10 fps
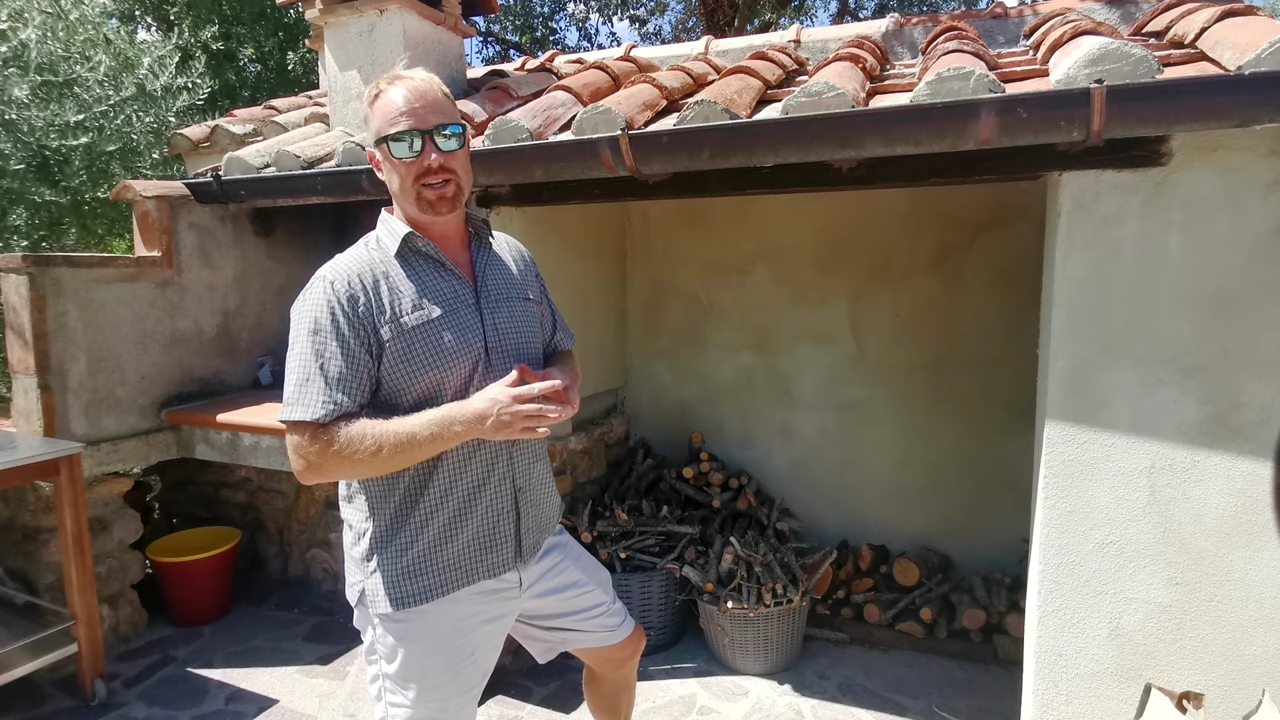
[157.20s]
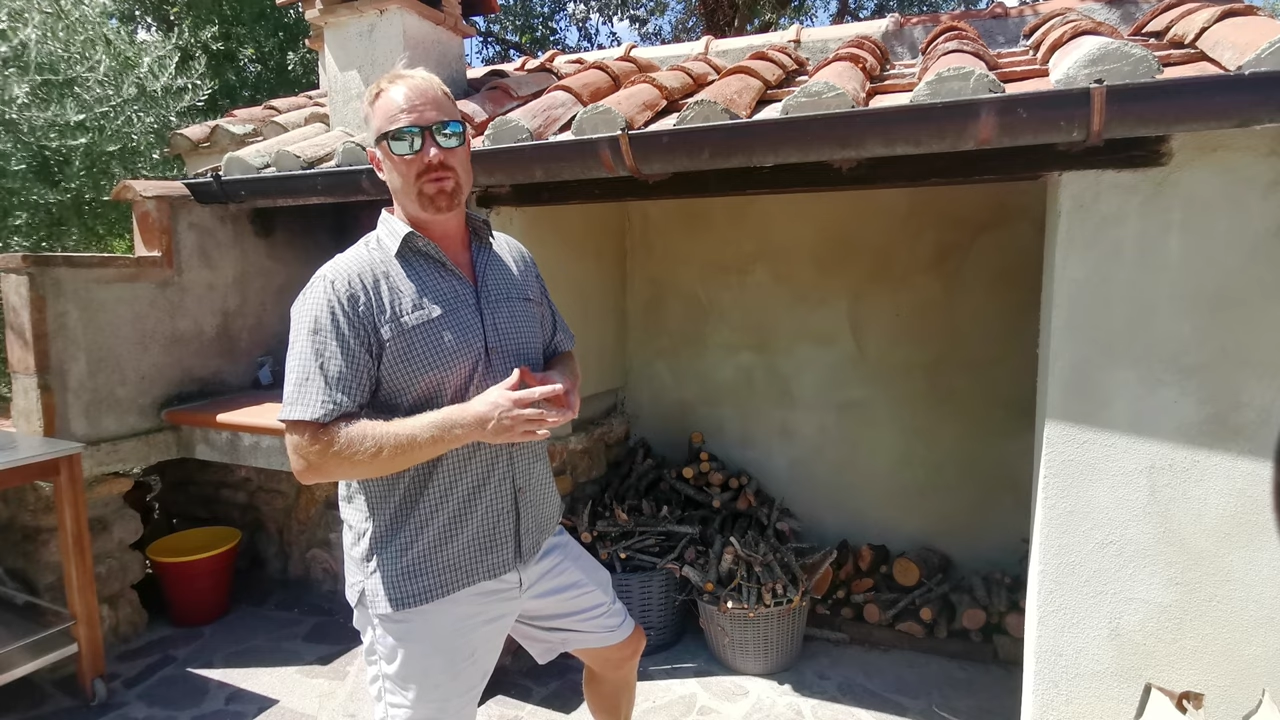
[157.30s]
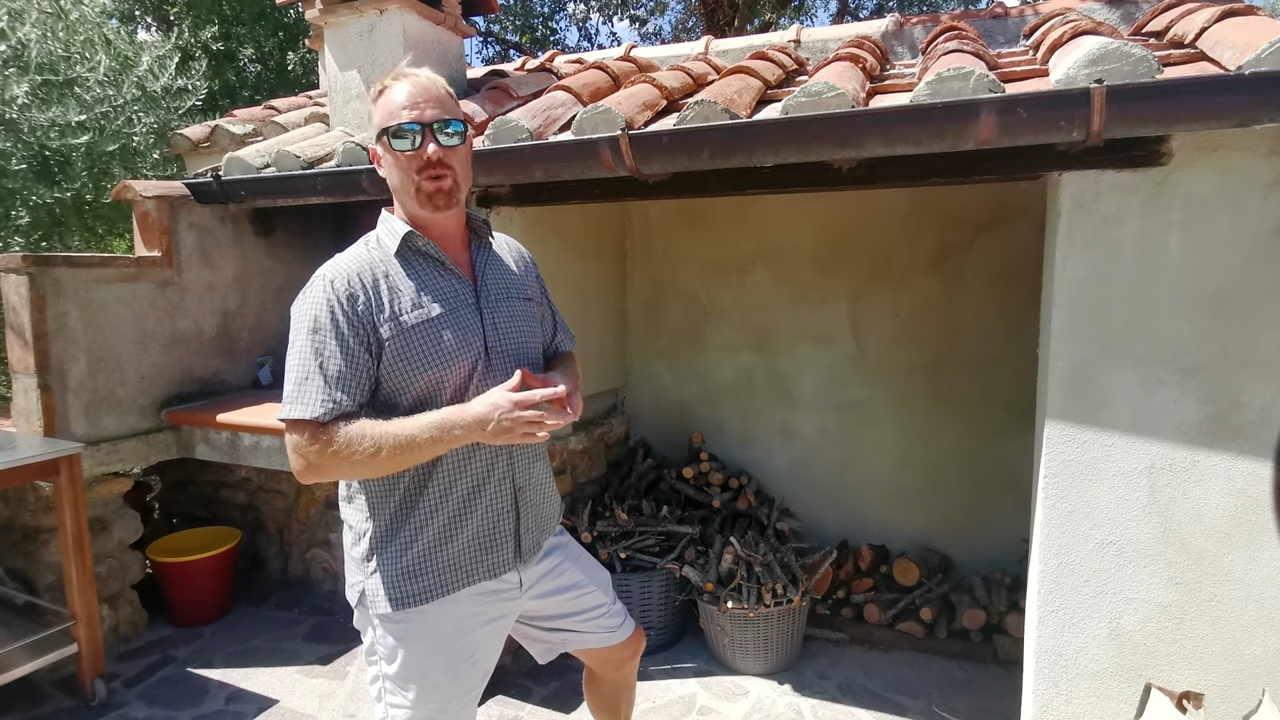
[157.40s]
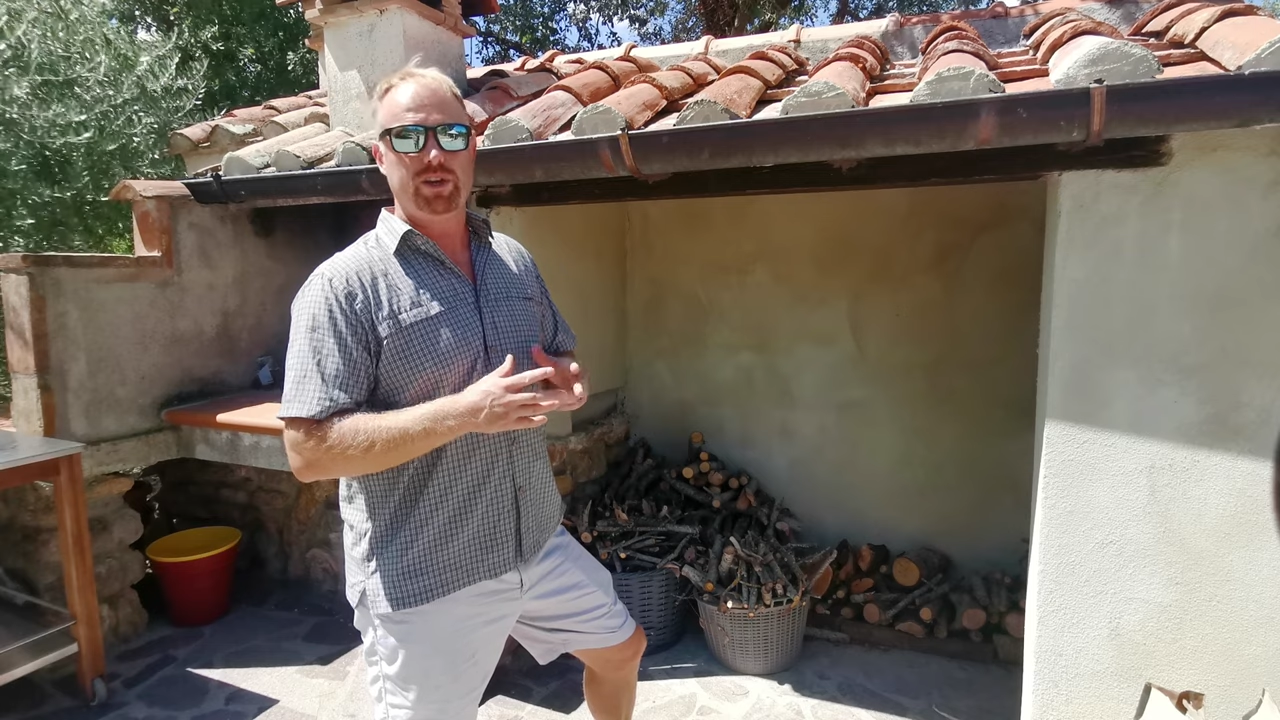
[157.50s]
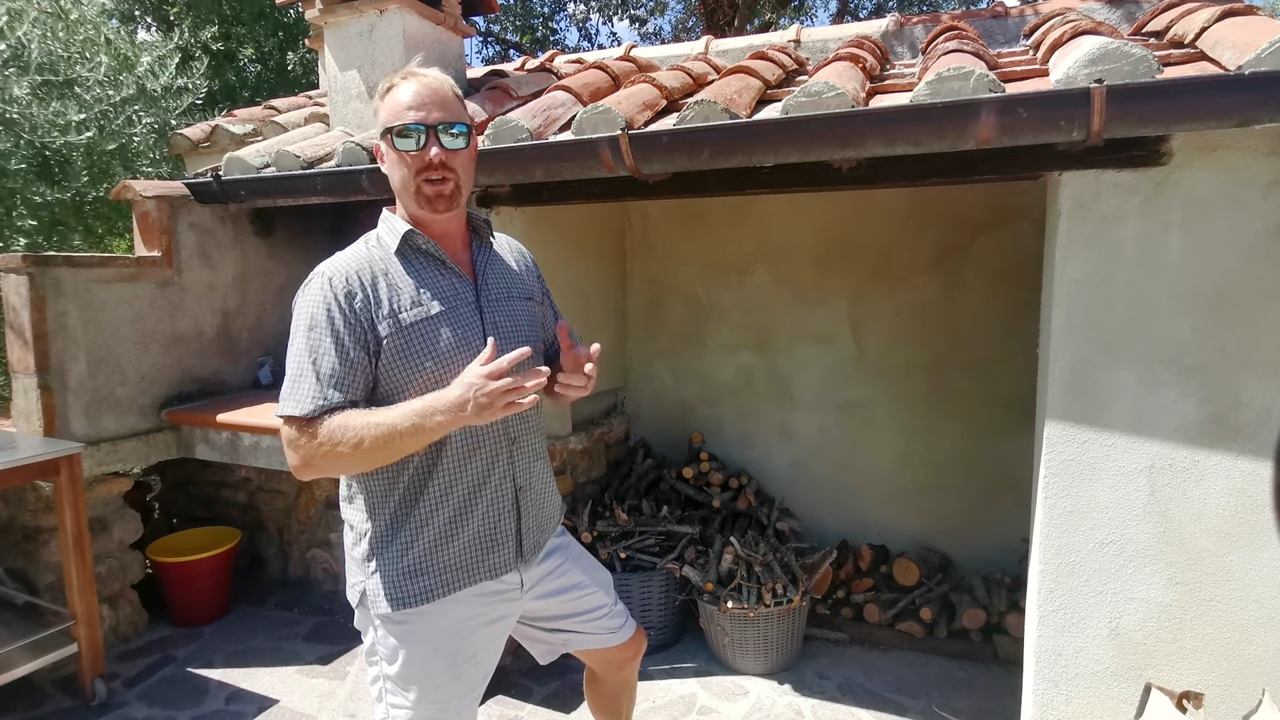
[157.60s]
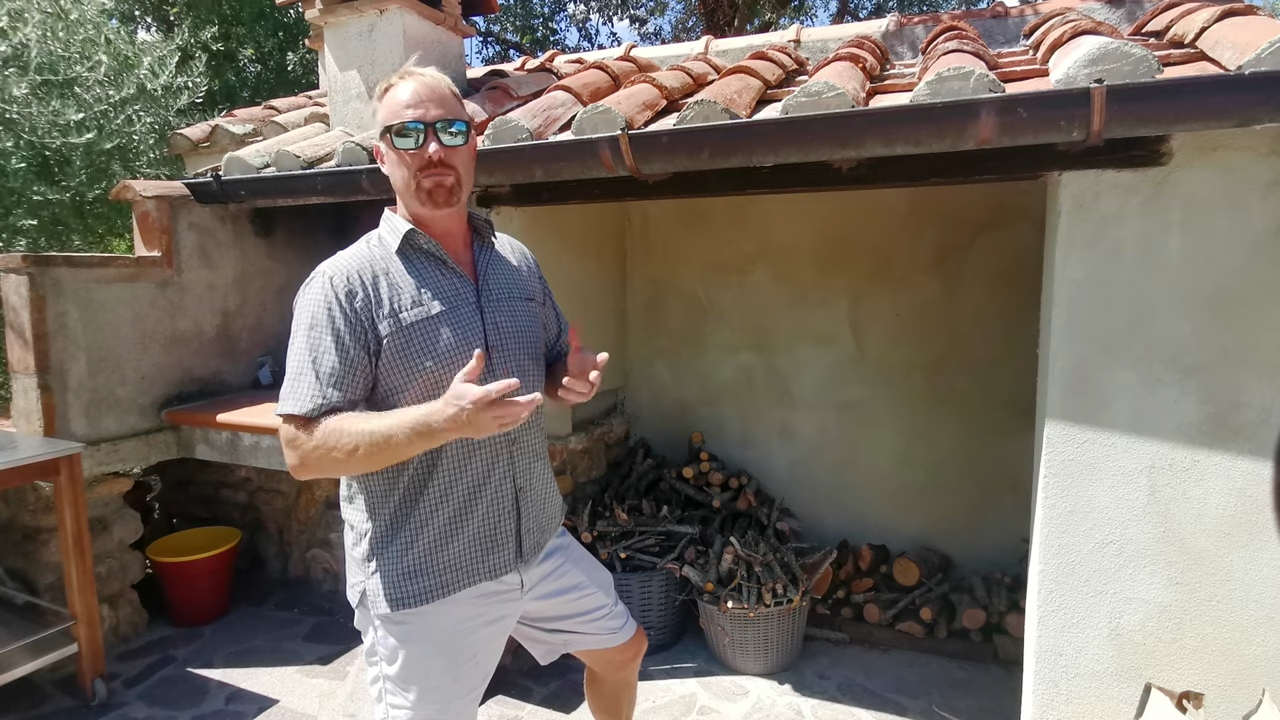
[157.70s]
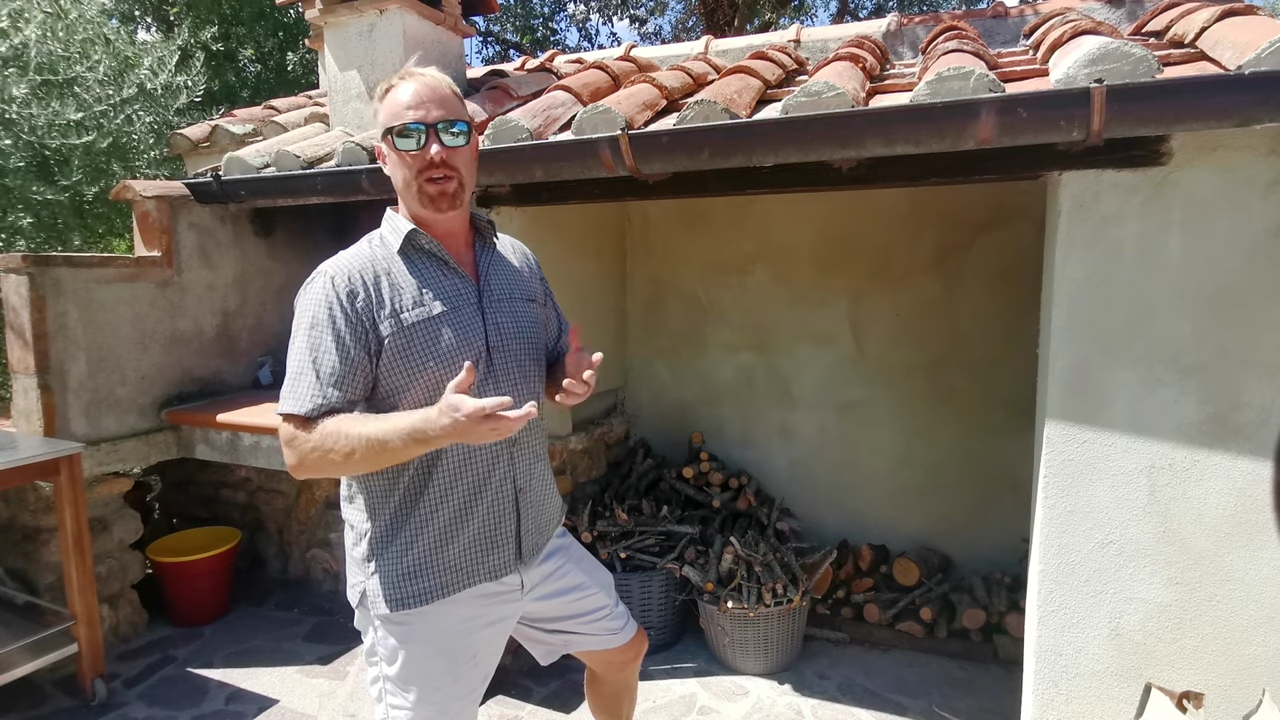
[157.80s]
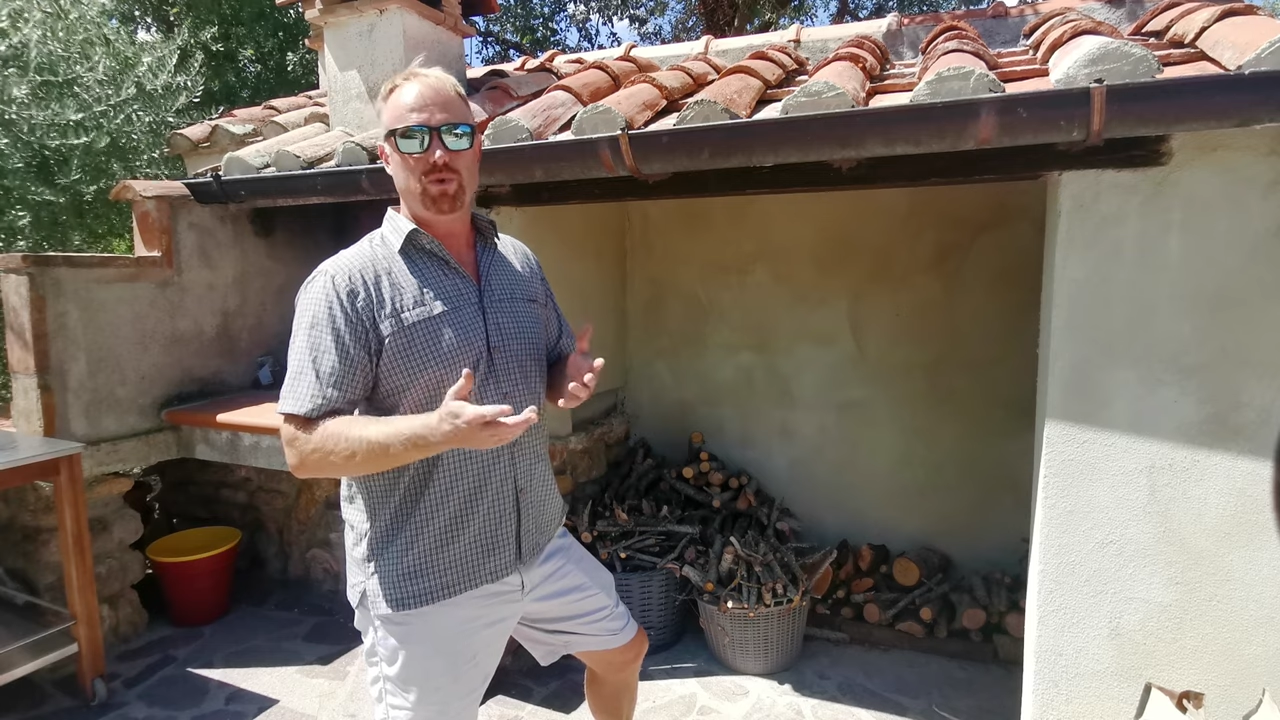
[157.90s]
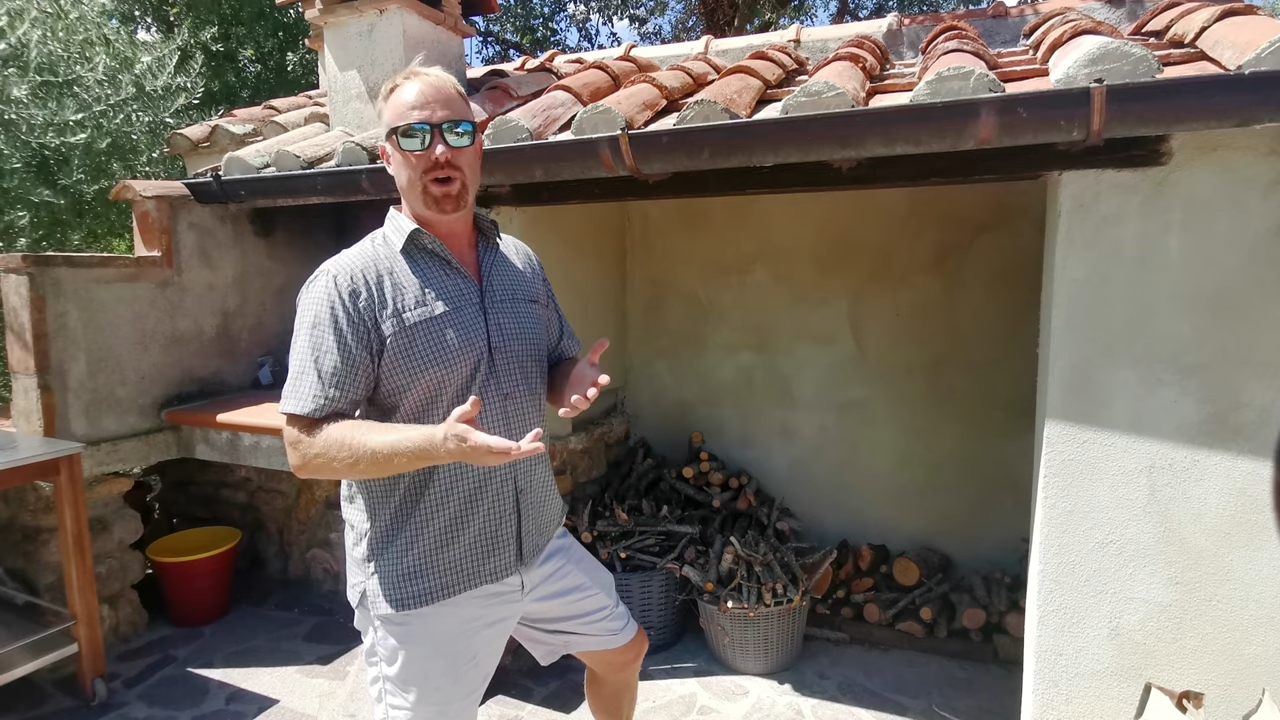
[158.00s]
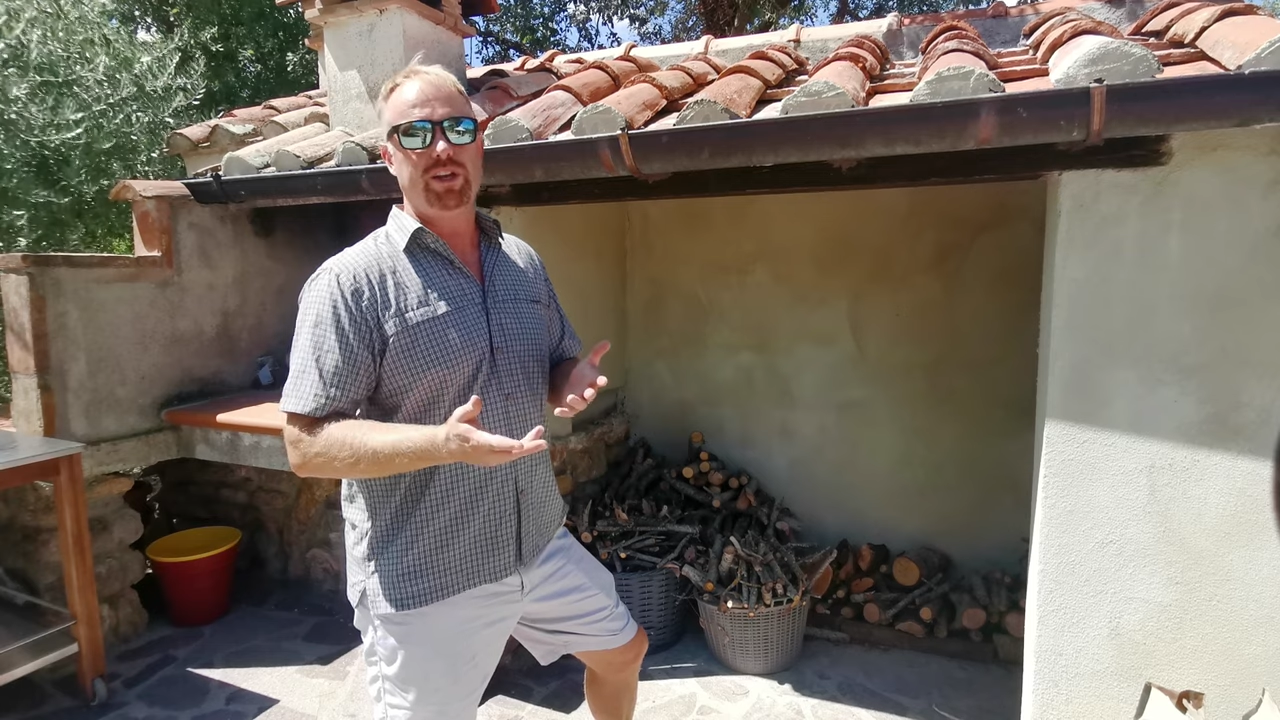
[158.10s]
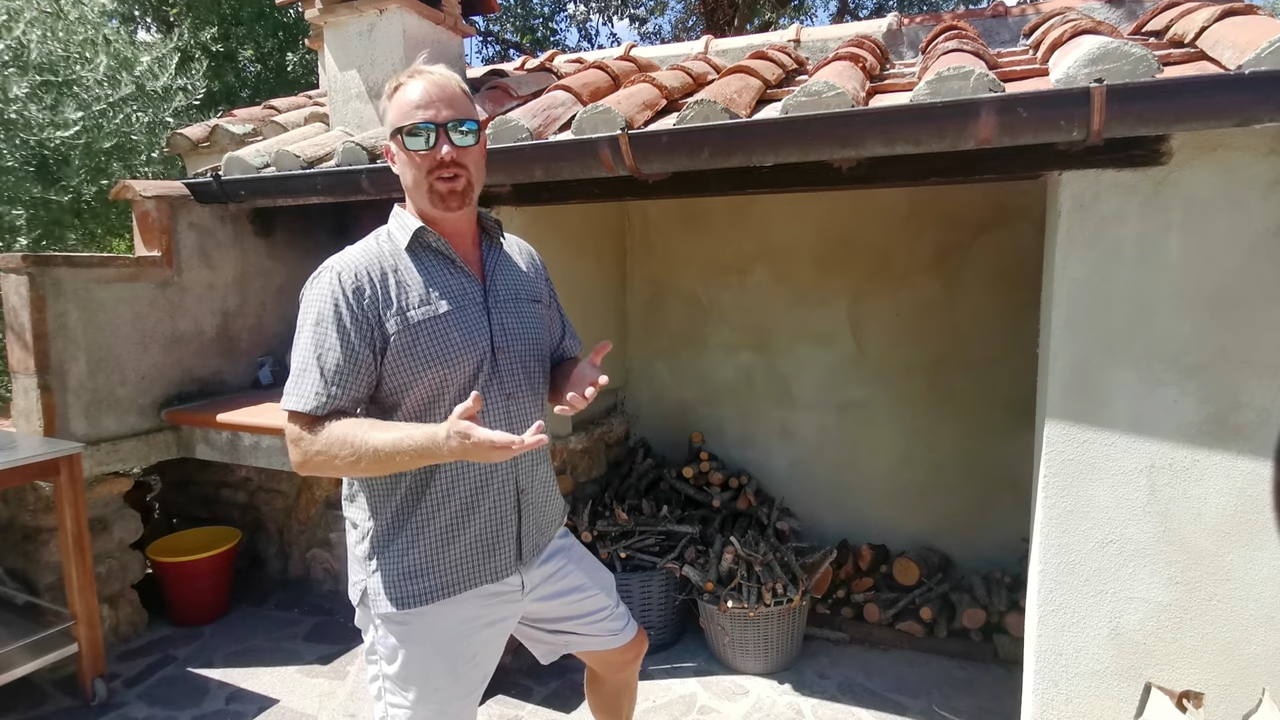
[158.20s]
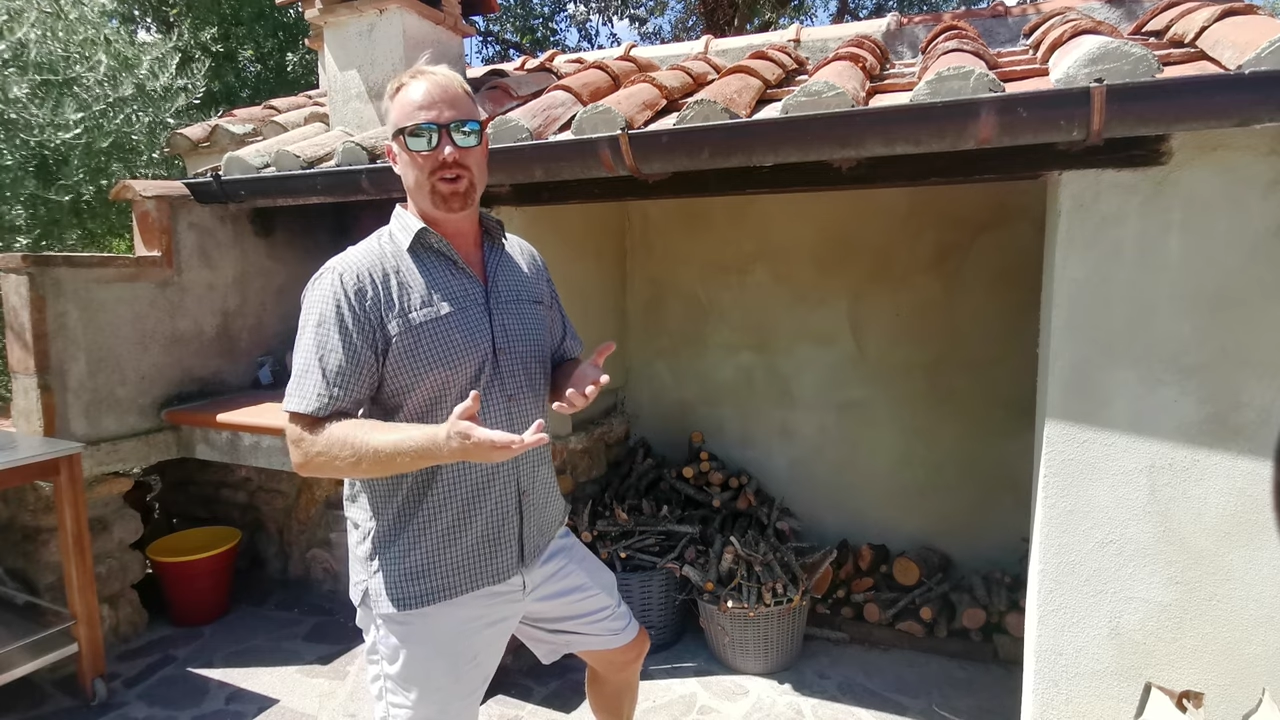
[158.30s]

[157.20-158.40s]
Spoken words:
is that wood can be quite